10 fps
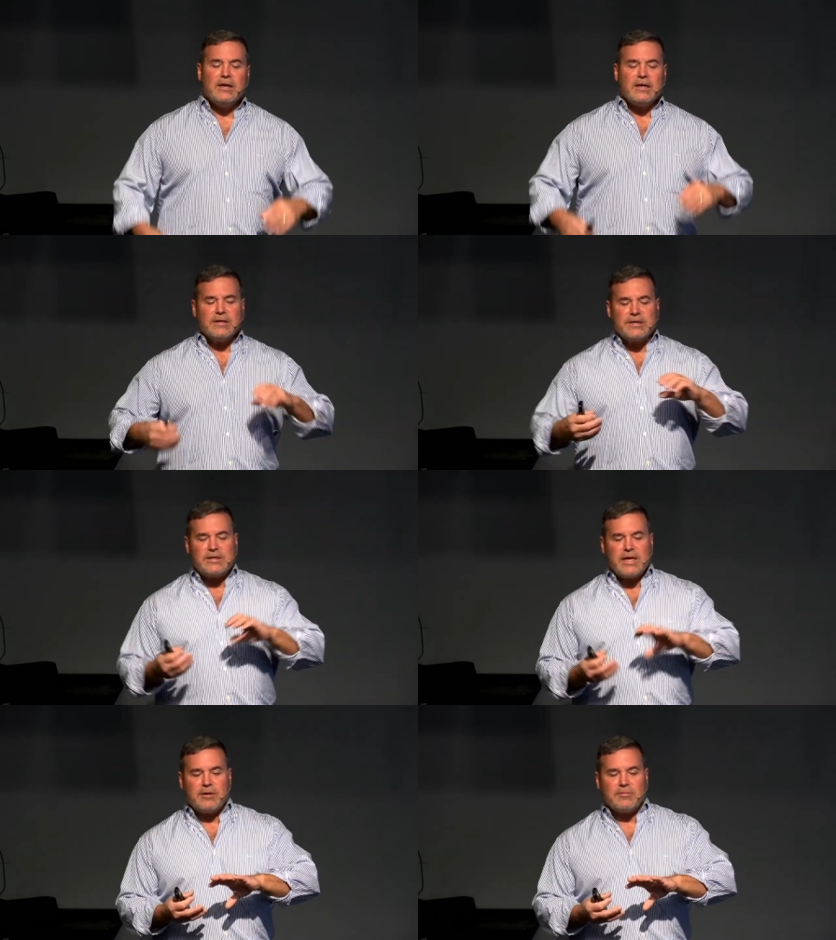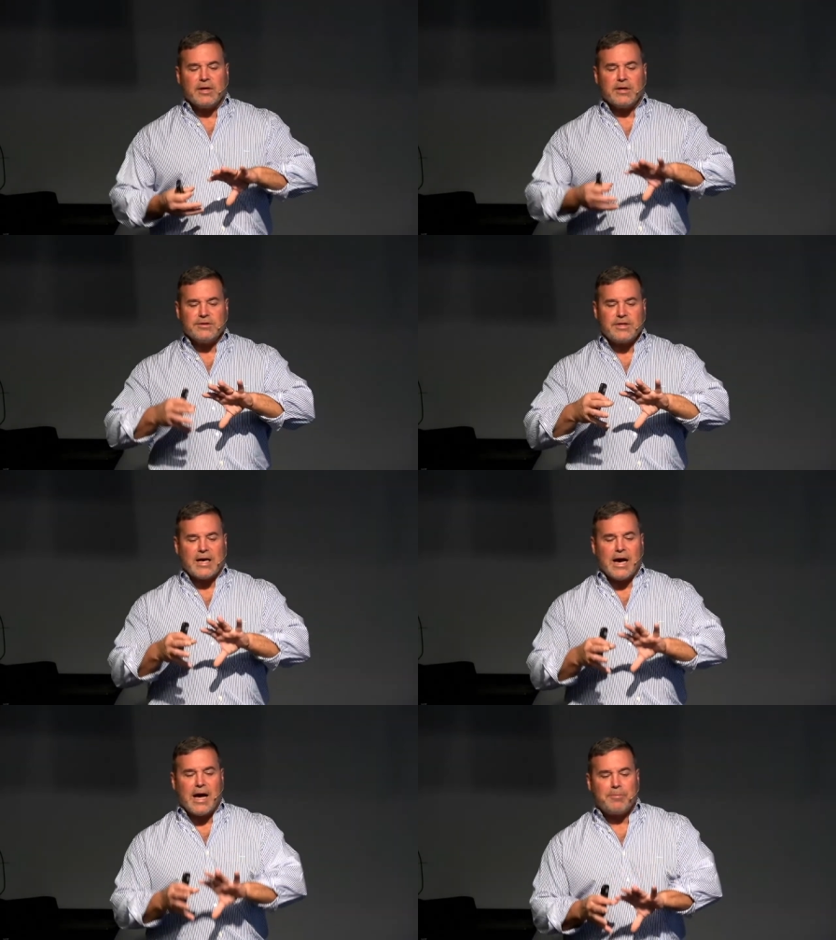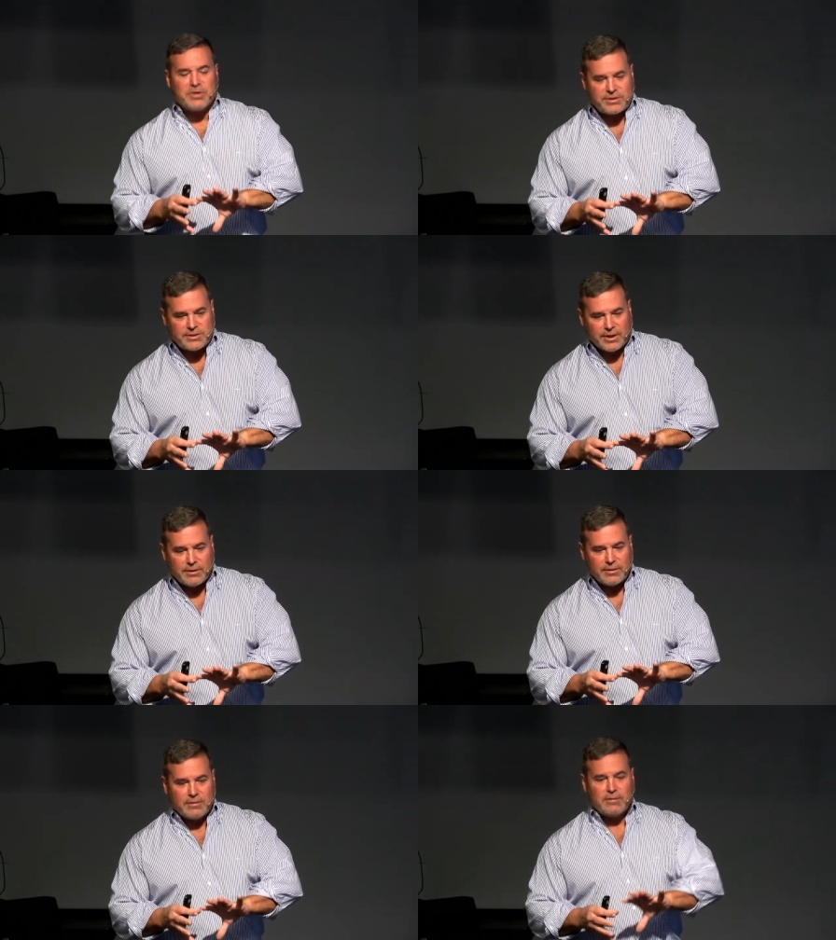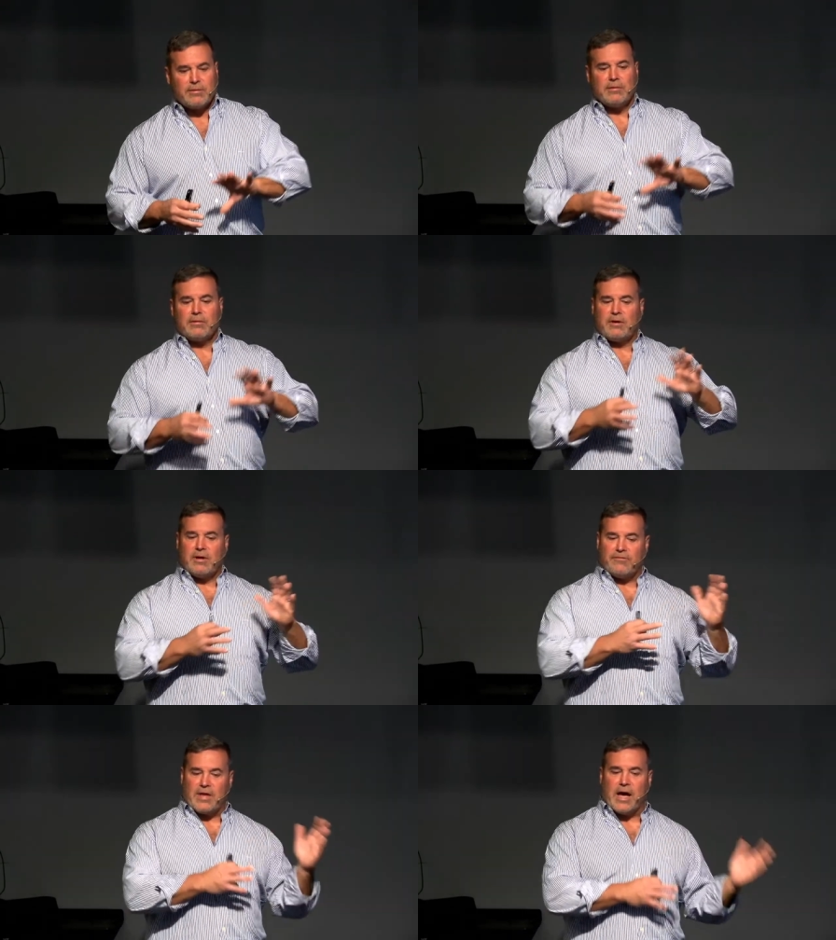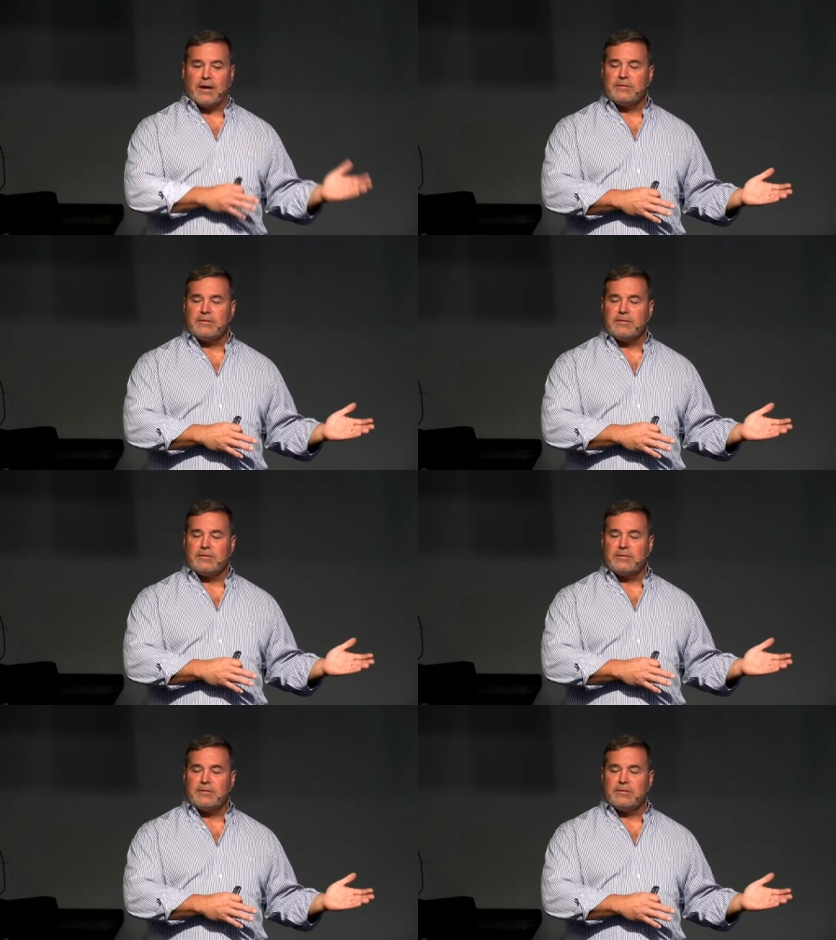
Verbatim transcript: Contentment is the opposite of that.